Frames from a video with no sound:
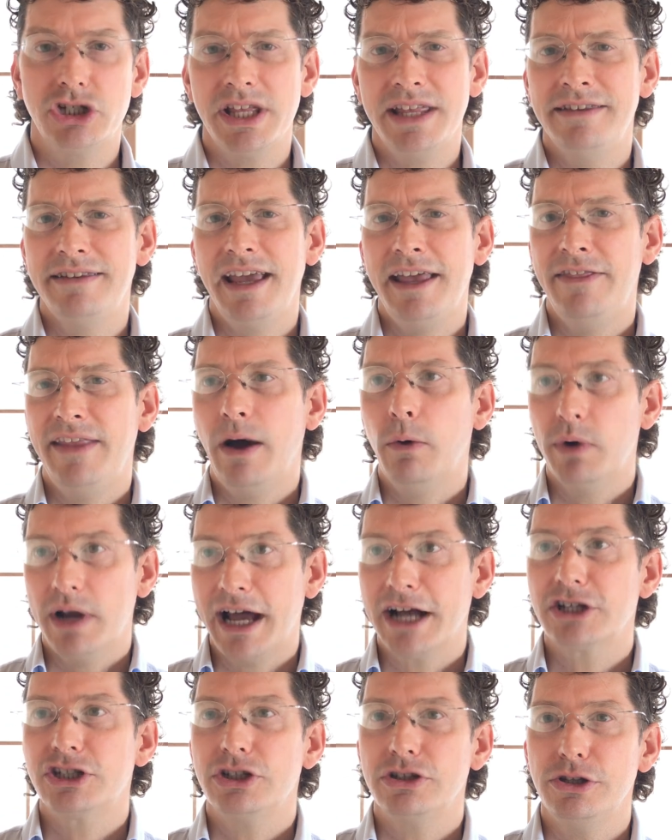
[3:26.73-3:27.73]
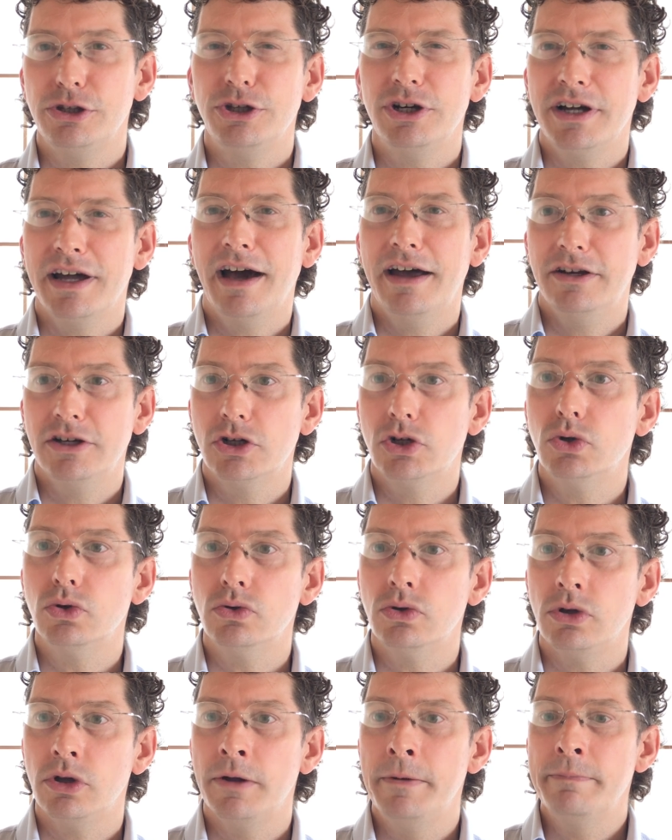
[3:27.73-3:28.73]
and, and that would actually look kind of
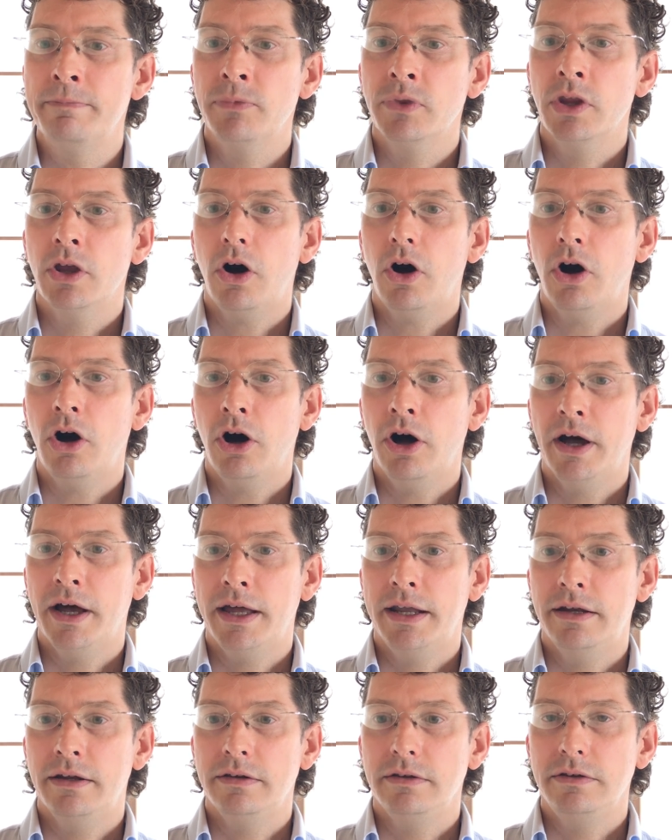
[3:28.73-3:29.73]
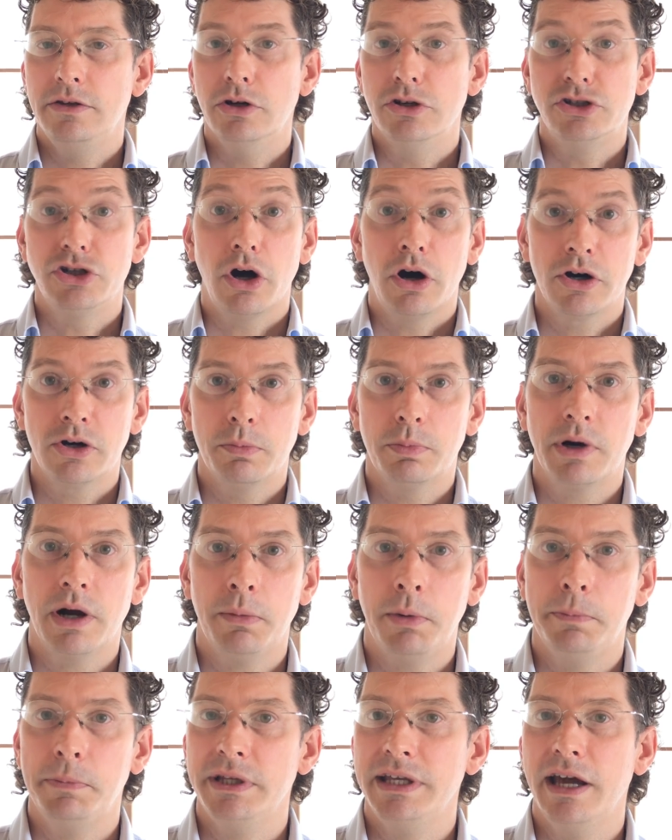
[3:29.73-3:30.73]
cool on your daughter
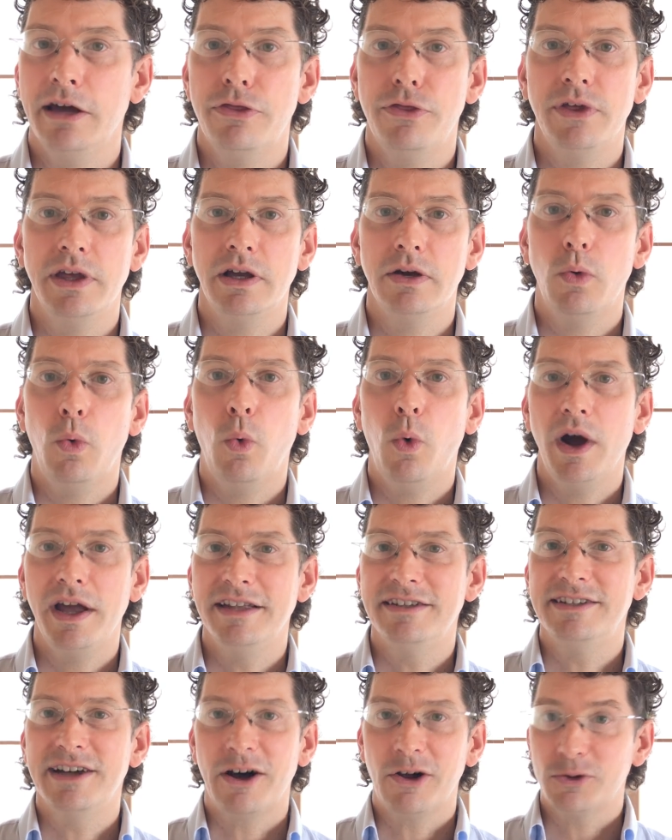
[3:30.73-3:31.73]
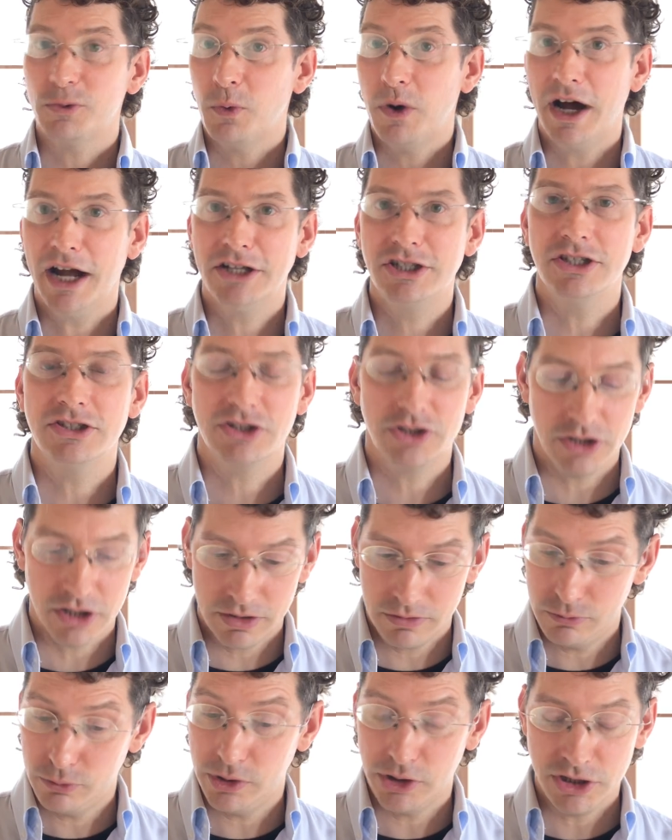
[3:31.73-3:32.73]
probably. I think white dialed watches look
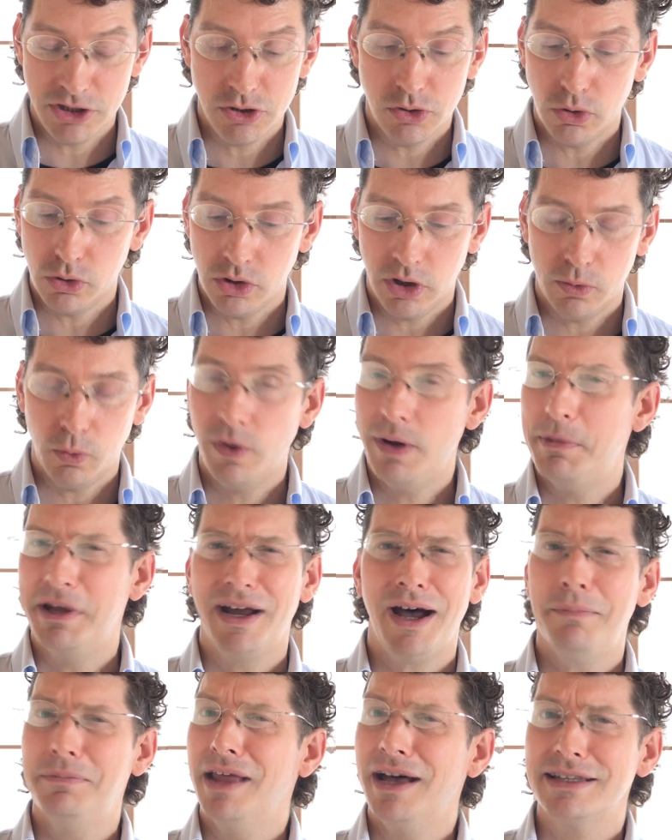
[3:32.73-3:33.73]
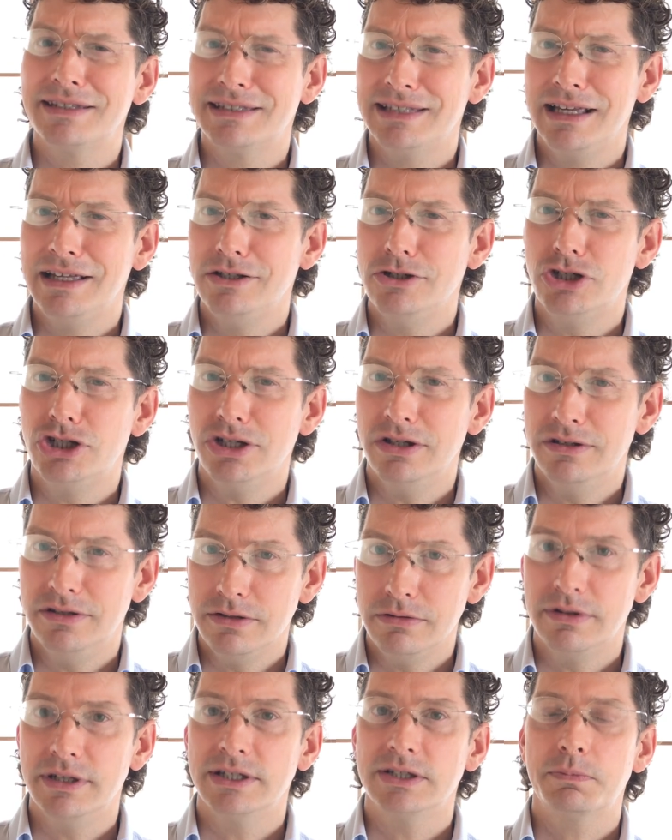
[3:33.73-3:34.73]
really cool on women. I'm not saying you should
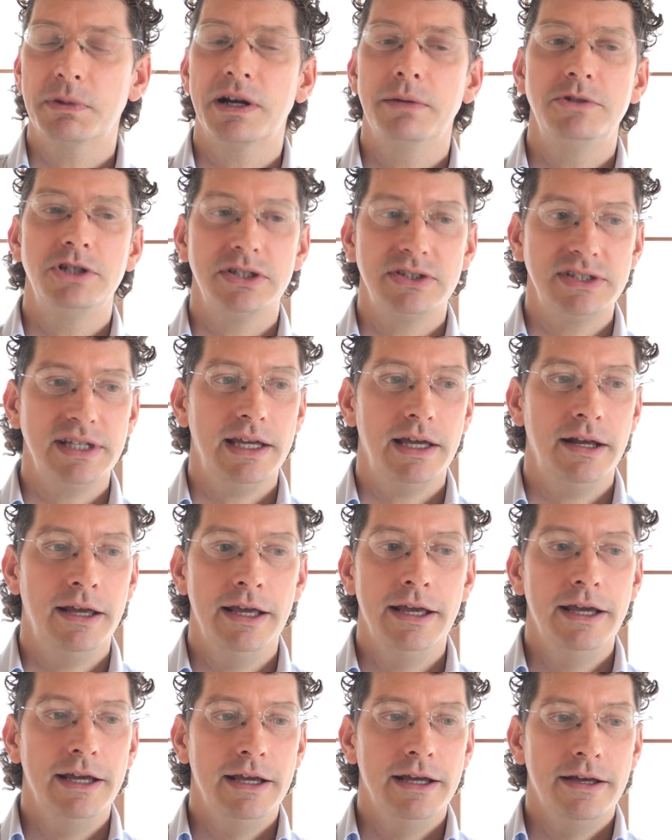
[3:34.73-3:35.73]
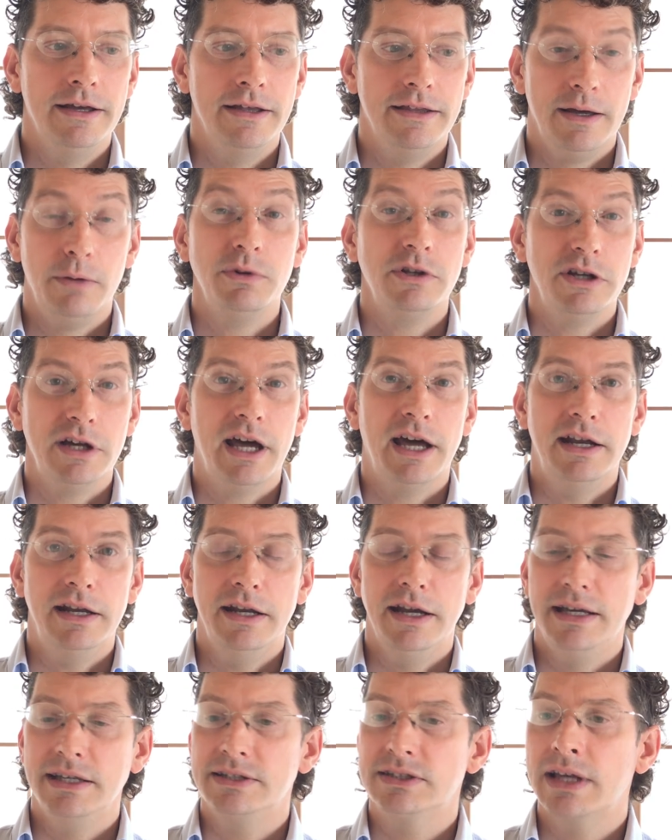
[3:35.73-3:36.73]
do this, but I'm just saying that would look kind of
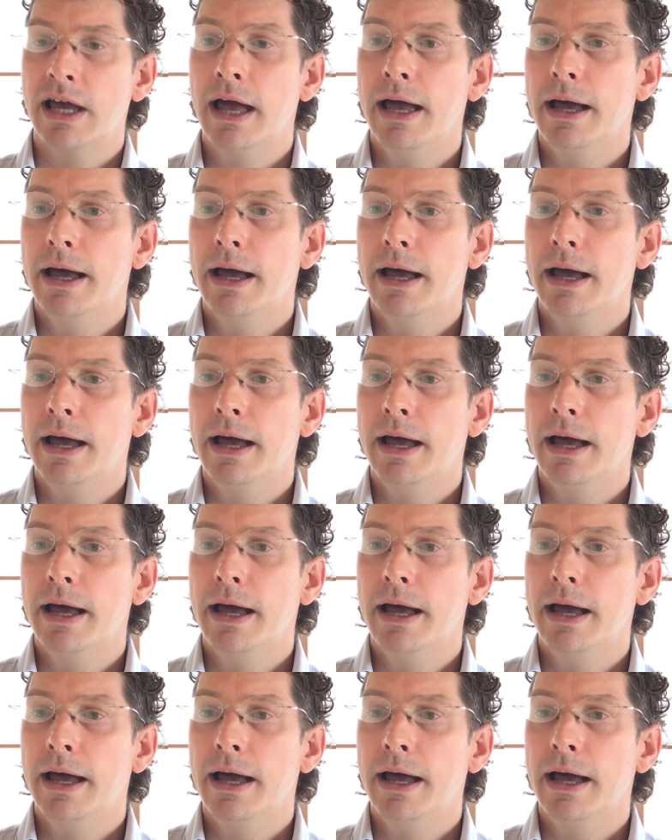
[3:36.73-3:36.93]
nice.